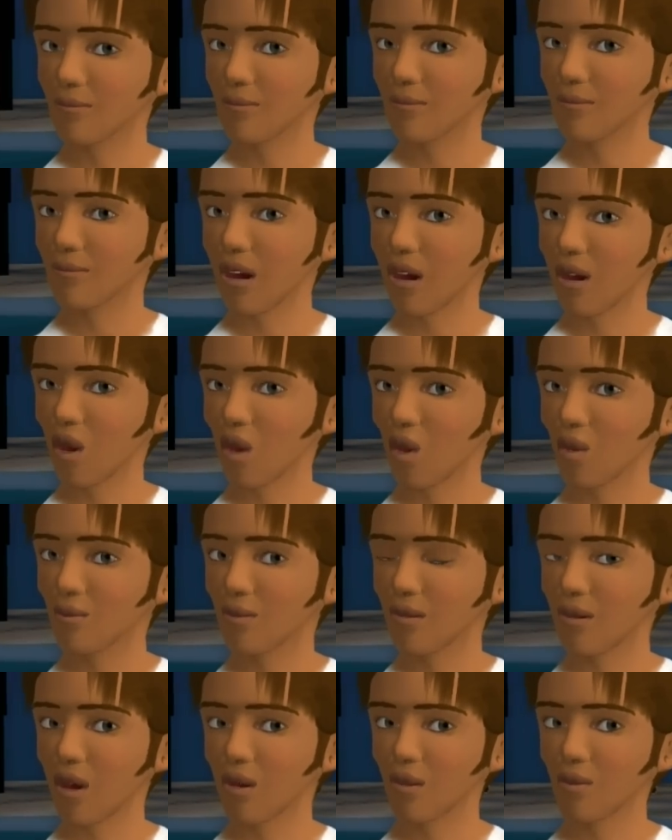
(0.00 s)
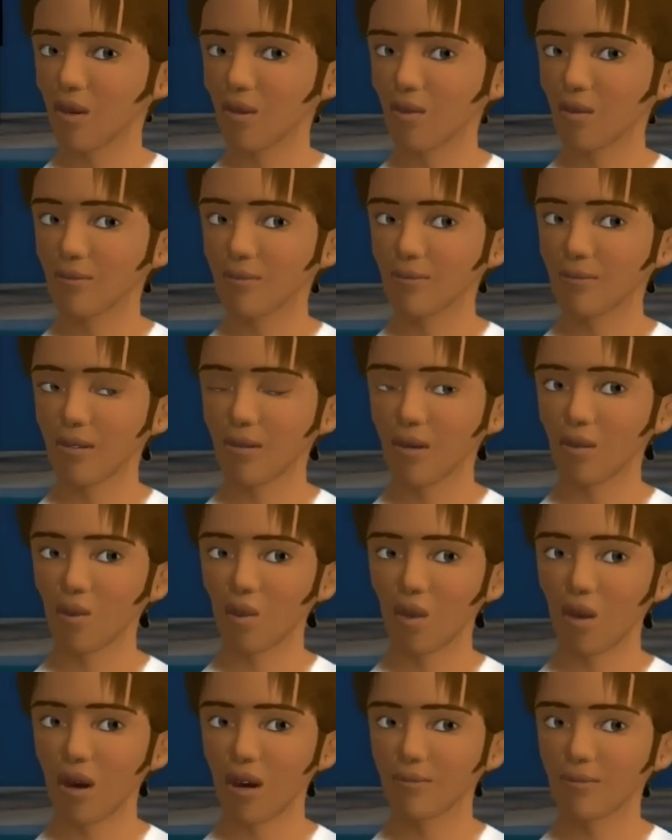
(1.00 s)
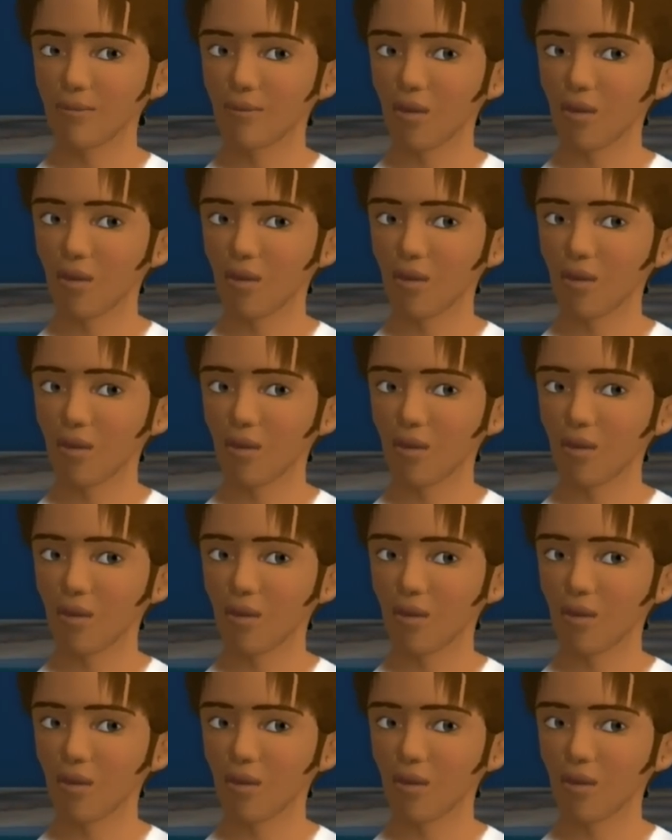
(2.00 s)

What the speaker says: Yes, although, I mean, because